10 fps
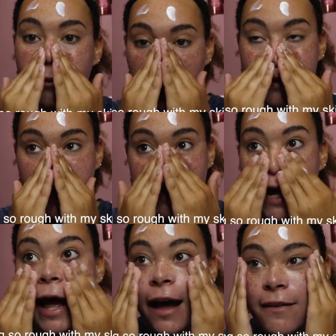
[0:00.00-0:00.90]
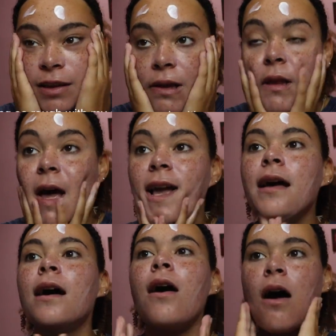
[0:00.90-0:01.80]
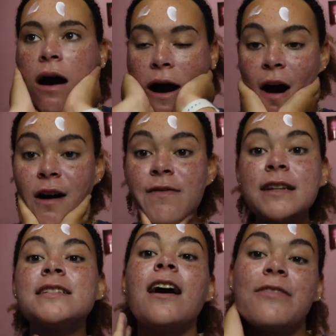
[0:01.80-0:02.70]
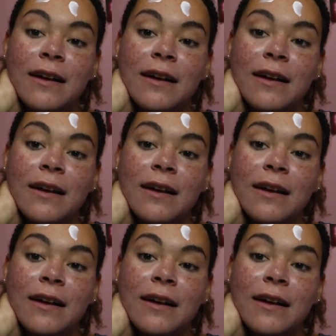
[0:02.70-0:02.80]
like we're excited to have you, like all this stuff.